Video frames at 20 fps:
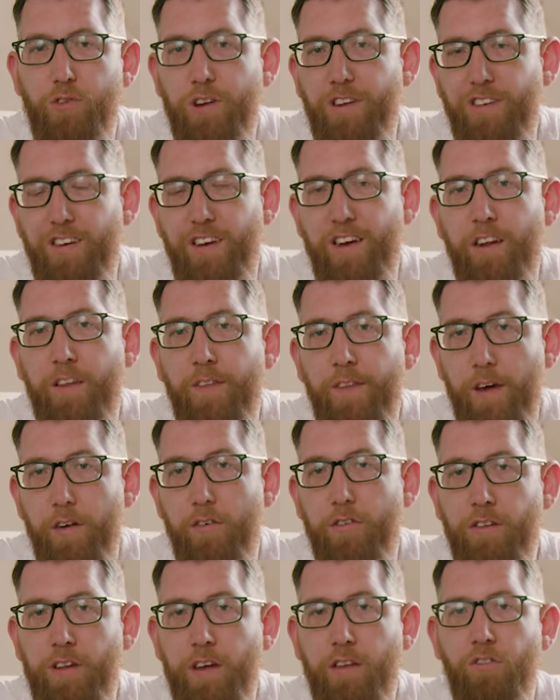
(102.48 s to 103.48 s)
retaining their
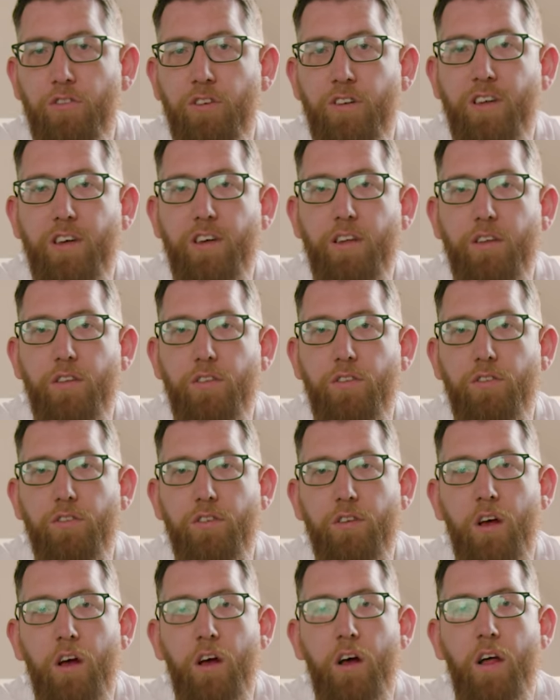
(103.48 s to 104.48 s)
attention
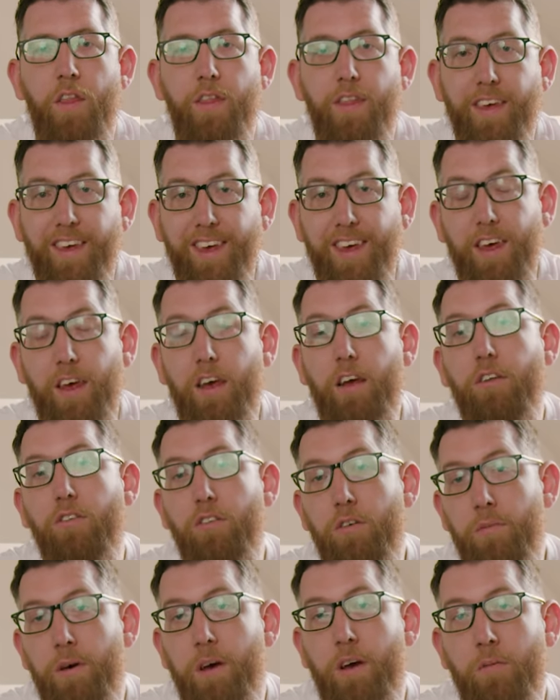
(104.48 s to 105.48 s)
is the key
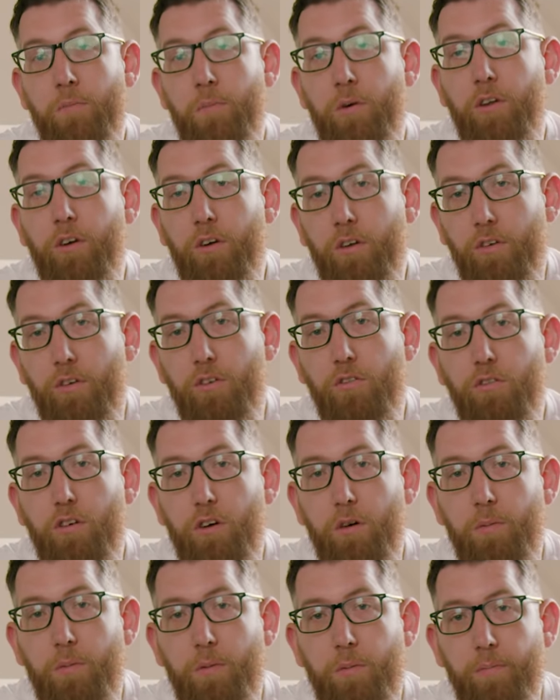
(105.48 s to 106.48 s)
to making money on
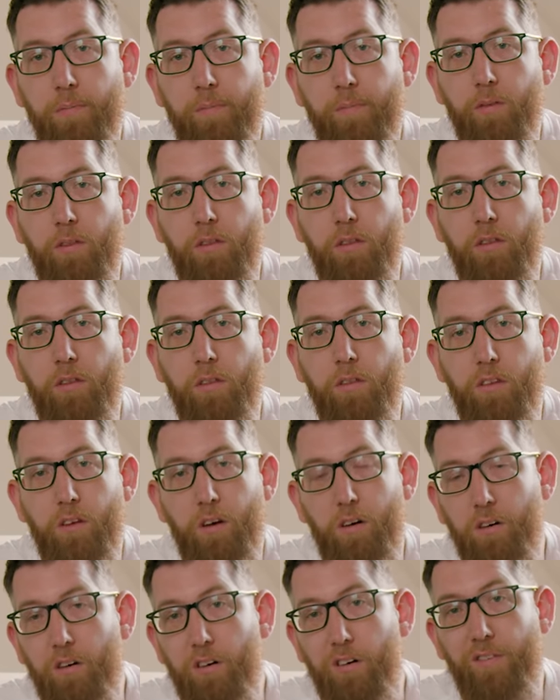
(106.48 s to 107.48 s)
YouTube.
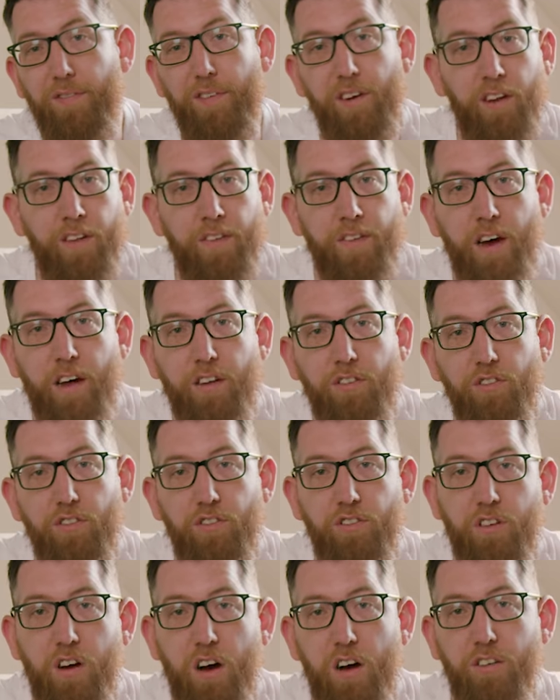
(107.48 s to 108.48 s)
Or failing that,
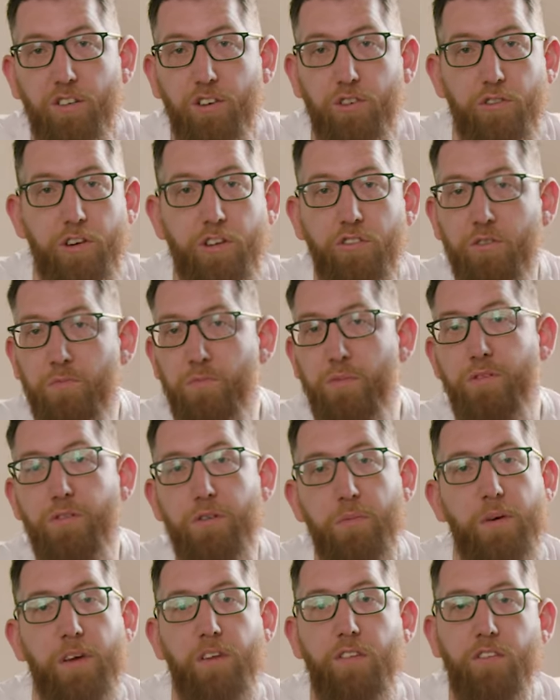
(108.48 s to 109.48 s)
just start to create some
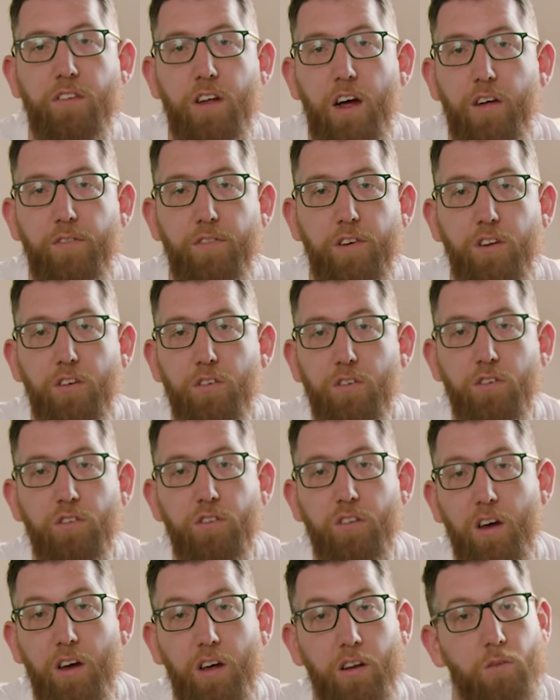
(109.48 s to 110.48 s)
Mr. Beast style
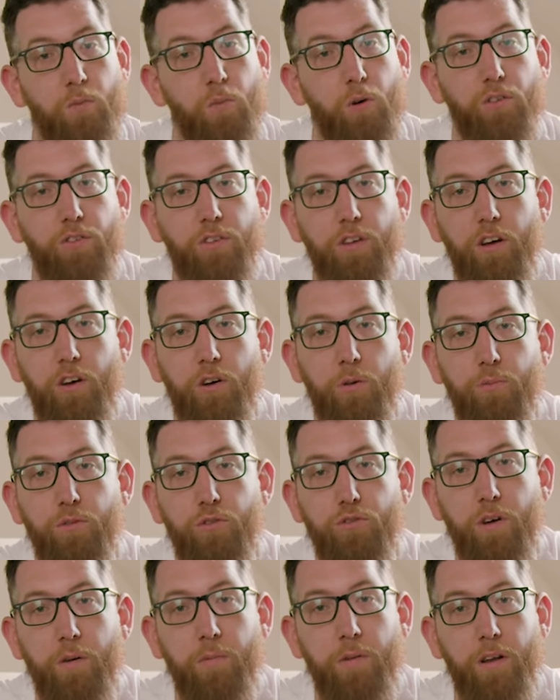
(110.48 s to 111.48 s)
videos and watch the income
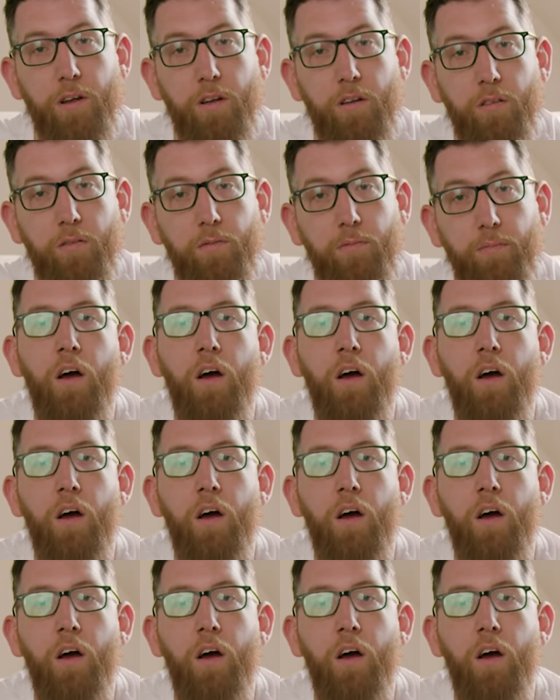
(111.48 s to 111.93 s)
streaming in.